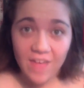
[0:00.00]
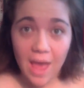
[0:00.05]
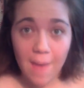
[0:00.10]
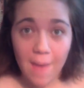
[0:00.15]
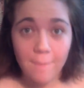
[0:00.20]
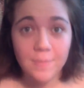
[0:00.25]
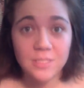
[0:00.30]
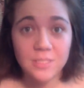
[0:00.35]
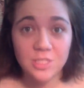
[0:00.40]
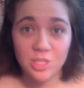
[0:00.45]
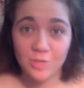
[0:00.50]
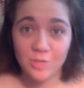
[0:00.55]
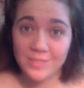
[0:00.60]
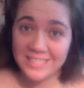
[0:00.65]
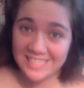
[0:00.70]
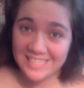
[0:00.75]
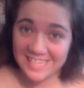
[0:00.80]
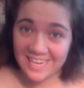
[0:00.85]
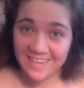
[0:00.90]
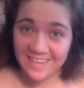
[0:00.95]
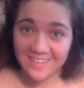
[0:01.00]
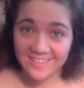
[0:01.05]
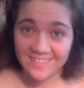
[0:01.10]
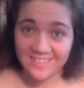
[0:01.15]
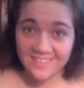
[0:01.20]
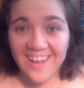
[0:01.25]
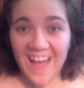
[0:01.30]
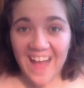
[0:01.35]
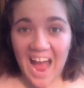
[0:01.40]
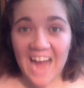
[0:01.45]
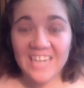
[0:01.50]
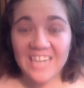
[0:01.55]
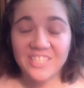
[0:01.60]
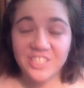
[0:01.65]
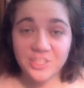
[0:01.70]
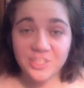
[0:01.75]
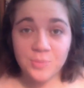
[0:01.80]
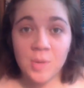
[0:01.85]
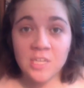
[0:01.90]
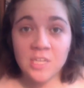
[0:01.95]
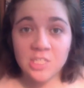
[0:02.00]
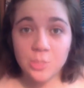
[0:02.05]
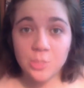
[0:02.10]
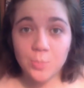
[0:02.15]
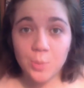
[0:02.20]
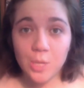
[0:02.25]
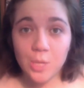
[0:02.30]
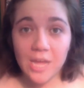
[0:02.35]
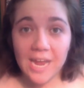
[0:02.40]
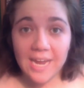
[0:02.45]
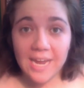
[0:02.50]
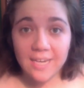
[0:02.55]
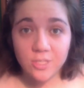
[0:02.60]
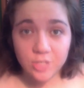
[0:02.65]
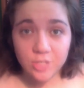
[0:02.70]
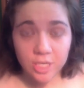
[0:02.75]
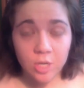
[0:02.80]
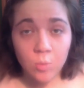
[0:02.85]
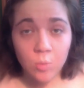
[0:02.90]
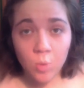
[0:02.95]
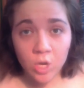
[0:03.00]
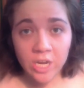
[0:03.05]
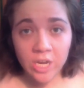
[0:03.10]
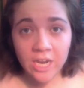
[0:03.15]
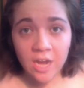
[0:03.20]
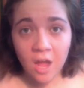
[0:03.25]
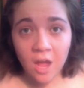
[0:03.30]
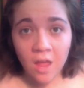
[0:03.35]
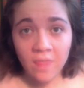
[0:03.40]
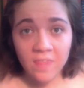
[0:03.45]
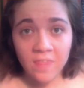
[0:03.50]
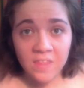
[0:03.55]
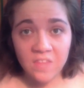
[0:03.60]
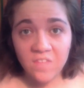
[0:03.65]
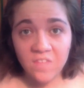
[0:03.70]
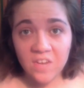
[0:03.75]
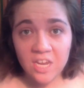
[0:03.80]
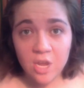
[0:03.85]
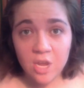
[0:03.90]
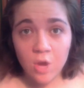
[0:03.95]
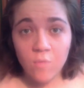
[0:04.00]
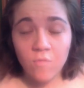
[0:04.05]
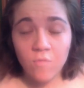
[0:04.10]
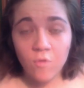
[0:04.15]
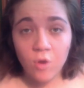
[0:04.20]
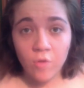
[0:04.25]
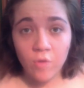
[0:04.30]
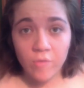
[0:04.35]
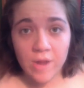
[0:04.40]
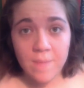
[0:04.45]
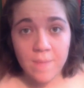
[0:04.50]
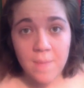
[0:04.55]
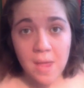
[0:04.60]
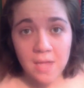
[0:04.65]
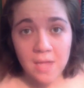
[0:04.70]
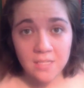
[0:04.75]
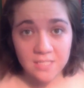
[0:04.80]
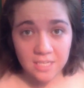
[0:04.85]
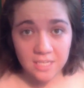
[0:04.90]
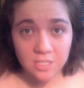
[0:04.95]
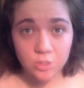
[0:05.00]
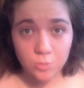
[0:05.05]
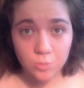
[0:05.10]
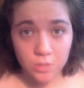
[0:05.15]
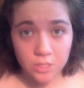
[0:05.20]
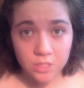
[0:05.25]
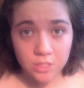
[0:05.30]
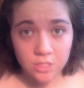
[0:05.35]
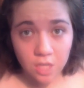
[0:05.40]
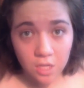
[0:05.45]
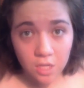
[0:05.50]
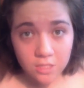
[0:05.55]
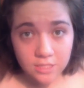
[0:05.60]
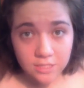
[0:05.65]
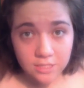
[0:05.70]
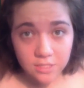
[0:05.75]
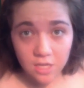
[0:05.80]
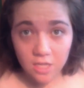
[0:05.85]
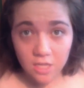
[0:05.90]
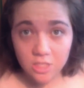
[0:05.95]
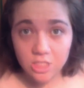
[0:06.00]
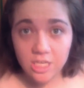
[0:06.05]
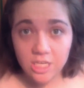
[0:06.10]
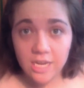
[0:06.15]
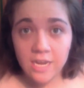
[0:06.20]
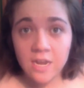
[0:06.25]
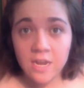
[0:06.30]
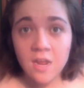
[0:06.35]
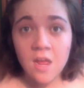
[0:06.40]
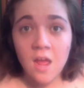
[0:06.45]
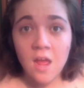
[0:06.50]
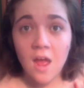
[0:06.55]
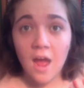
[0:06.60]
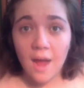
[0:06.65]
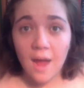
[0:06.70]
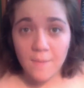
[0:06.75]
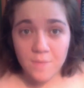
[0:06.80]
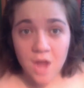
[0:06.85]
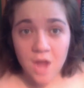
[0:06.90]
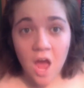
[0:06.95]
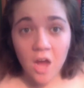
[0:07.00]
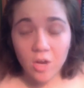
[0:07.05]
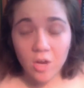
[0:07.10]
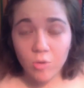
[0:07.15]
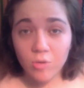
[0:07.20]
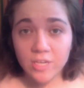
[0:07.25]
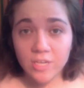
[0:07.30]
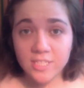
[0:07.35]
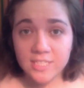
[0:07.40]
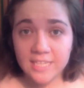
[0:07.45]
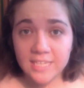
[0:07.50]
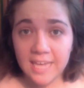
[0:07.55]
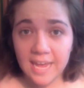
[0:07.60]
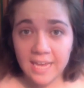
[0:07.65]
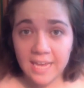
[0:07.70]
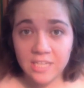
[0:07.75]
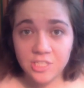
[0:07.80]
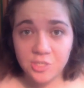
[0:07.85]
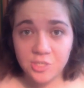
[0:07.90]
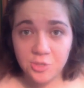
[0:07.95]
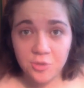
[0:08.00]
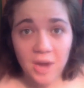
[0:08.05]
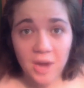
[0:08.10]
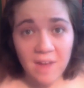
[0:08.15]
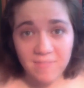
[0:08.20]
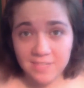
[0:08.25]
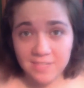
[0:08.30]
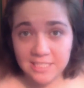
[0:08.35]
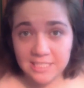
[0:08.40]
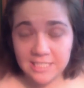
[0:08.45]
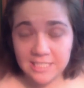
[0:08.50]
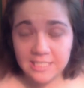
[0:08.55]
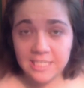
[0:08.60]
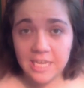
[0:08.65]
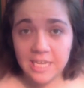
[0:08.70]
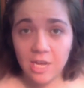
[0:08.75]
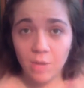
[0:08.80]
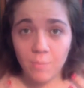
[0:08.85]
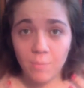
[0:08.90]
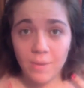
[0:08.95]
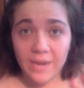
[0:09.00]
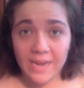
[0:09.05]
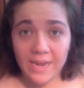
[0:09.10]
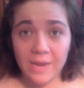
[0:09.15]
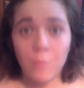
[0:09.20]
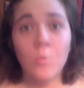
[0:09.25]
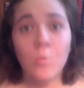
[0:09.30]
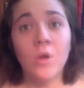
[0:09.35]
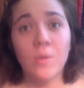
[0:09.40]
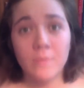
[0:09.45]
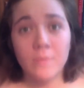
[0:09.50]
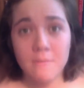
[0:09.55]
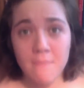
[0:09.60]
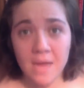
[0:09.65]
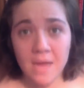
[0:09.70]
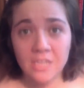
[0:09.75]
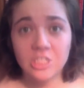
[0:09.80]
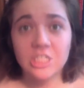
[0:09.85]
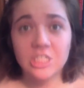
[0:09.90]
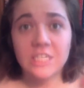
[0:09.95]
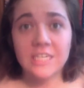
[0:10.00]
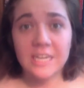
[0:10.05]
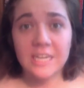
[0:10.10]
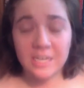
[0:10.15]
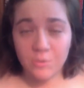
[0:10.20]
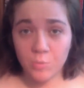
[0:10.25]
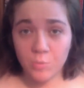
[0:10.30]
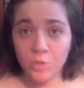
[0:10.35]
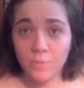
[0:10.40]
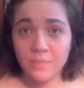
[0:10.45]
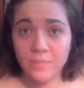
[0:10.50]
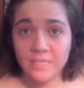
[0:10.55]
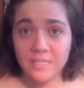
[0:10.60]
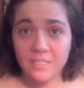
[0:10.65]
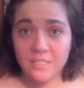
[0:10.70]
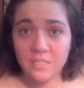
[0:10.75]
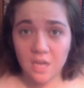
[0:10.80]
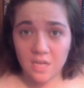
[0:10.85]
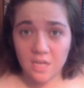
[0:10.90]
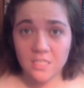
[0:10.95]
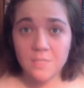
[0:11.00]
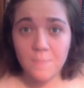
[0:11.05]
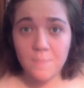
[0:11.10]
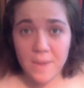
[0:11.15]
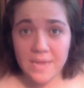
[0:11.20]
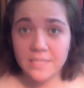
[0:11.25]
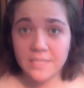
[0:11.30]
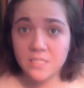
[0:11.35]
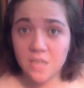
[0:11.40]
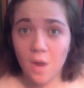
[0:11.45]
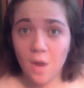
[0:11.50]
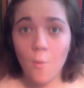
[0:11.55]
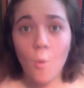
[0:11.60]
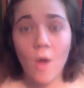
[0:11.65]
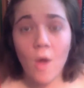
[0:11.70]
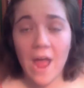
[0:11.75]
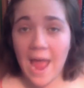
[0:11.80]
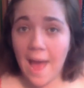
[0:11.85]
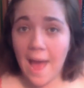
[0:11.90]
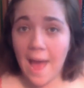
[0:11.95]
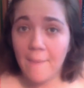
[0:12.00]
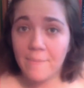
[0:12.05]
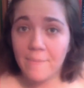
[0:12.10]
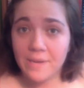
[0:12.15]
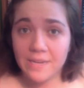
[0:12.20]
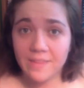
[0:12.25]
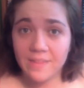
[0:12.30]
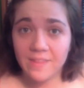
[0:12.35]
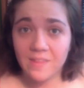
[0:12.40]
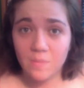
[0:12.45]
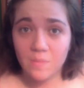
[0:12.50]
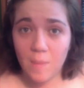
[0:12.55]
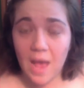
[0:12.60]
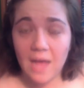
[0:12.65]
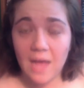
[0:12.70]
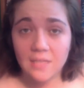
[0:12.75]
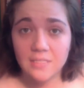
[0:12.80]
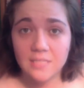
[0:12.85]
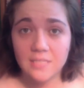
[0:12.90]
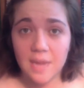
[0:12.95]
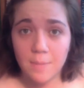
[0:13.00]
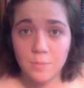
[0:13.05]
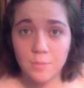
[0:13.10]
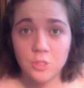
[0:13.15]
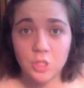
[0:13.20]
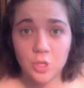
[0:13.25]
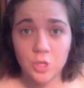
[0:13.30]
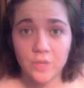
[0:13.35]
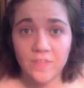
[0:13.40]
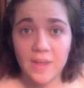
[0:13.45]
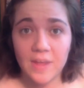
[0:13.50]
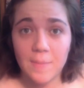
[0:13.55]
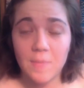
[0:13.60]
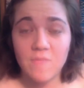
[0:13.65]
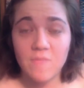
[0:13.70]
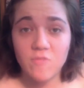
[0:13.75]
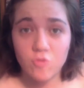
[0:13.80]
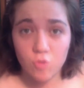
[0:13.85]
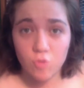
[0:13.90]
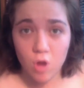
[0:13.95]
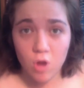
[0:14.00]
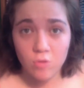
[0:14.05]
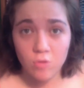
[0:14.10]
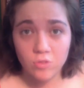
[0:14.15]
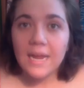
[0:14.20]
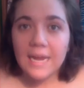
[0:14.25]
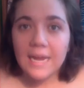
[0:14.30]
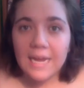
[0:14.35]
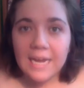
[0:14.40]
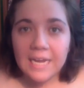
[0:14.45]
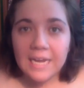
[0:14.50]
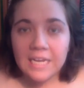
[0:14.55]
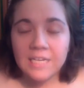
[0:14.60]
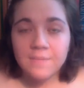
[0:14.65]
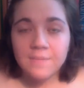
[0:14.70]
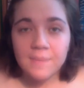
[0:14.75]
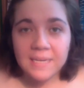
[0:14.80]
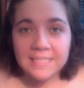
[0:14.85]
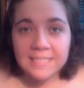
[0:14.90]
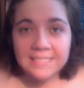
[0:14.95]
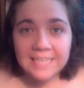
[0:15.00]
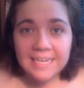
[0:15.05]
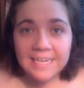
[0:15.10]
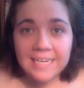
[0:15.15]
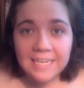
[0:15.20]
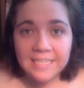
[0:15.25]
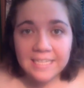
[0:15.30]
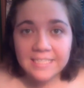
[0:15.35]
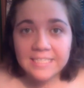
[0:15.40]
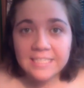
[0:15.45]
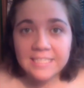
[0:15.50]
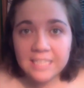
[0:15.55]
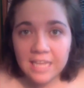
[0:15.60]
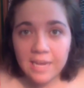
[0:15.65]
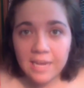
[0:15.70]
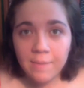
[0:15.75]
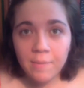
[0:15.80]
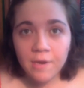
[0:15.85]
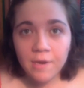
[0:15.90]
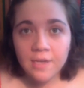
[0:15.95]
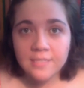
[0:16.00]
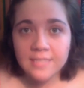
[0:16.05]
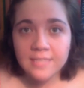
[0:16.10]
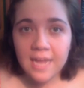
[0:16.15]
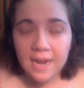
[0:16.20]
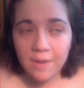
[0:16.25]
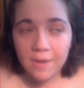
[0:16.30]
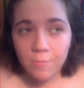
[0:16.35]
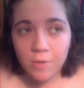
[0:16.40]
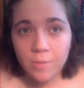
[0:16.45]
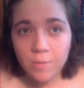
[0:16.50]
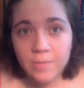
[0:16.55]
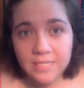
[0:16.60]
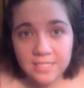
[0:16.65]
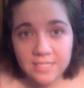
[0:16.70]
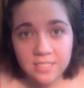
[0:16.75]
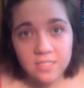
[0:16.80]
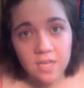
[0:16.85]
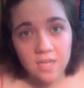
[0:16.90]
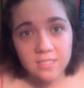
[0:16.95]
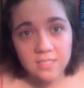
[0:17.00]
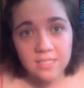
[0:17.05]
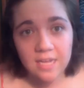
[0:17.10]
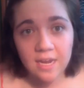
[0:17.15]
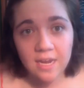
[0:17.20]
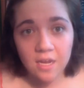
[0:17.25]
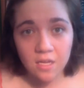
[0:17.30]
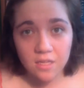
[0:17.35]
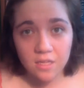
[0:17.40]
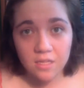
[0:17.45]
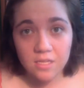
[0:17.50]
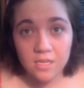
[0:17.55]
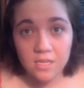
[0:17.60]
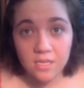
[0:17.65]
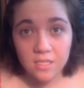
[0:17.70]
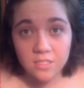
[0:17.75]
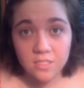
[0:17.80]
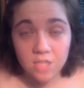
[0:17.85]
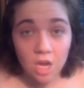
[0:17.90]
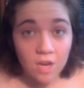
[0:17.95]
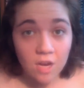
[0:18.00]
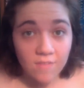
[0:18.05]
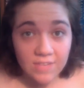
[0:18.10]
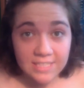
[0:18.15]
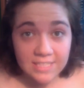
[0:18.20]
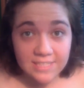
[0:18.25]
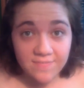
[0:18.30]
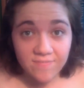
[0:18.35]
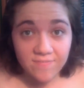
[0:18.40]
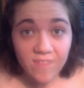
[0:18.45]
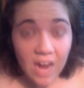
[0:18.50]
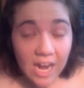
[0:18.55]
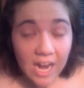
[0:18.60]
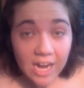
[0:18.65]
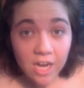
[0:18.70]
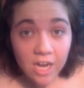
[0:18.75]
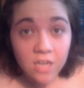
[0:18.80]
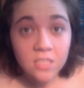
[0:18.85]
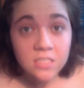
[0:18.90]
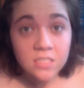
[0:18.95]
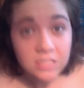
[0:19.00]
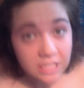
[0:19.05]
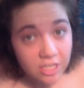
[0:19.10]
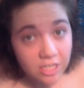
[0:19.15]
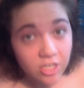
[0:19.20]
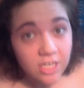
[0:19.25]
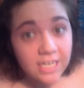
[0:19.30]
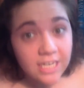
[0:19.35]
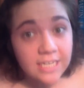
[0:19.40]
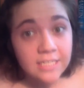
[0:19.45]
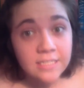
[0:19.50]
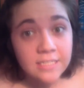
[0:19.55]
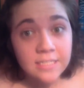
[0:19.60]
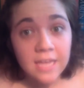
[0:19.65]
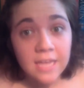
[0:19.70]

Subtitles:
Episode 6. I just want to put a trigger warning on this video for rape and sexual assault discussion. I'm not going to get into graphic detail, but it will be mentioned and it will be discussed based on what happened in this past episode of Game of Thrones. And my second disclaimer is that I will be discussing the Song of Ice and Fire series